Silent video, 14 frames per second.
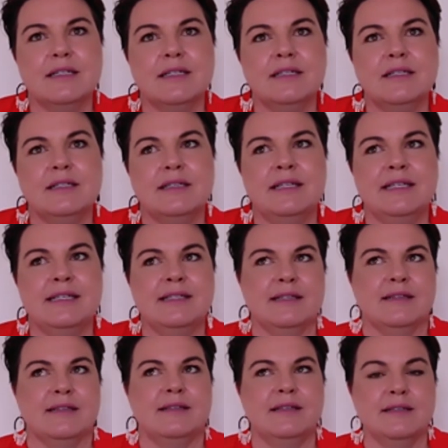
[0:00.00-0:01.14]
these are
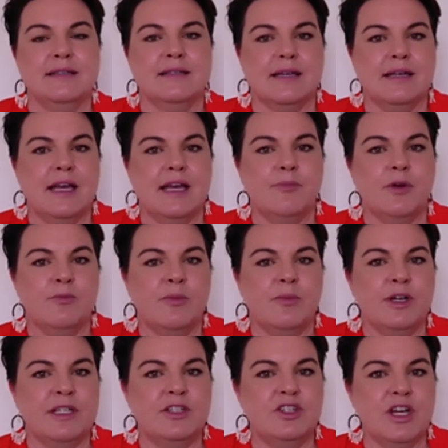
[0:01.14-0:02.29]
the things that can happen when
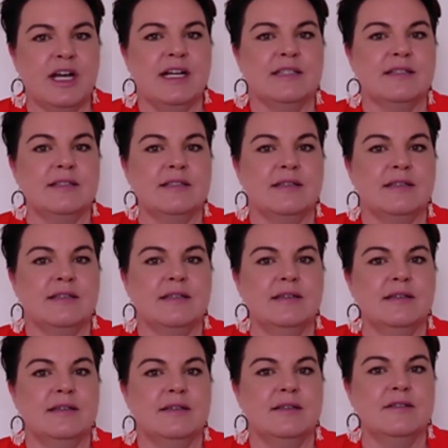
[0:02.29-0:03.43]
we just
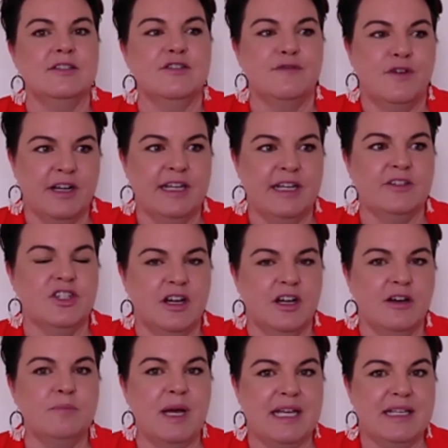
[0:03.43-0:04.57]
define our
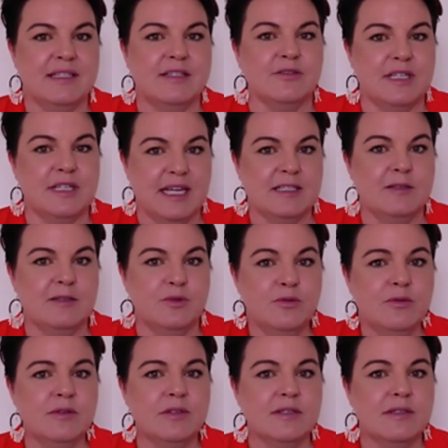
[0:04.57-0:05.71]
child based on
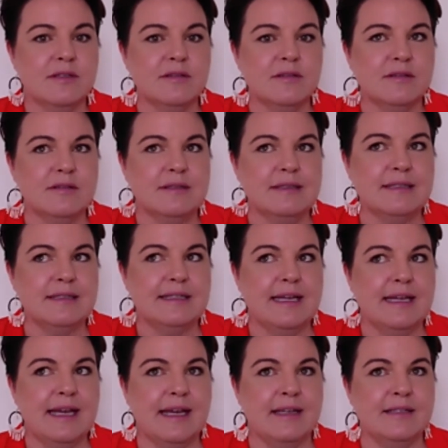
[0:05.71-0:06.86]
textbooks,
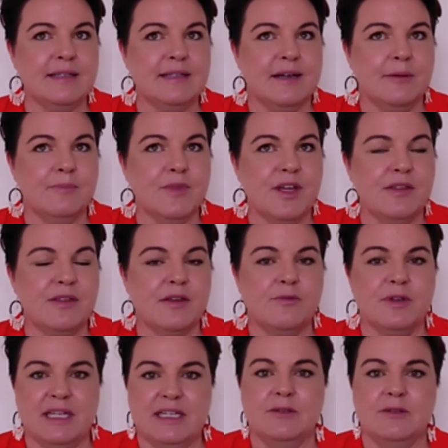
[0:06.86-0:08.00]
and I think we
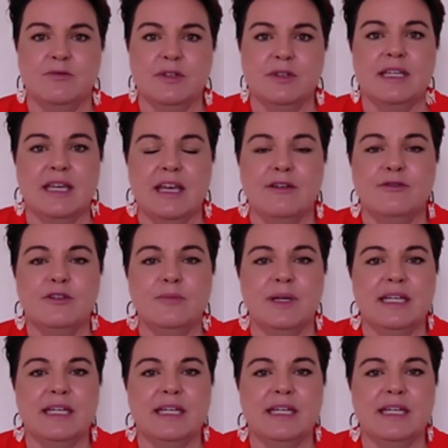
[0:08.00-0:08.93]
need to be really careful about